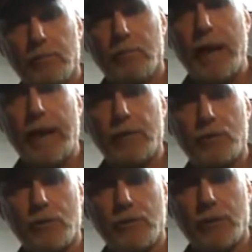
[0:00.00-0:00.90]

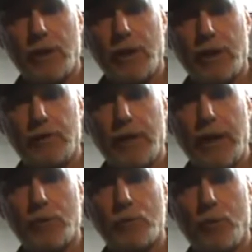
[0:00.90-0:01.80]
match the
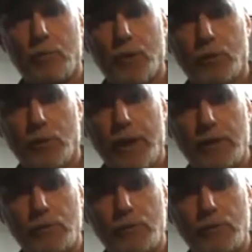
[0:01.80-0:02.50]
actual burn rate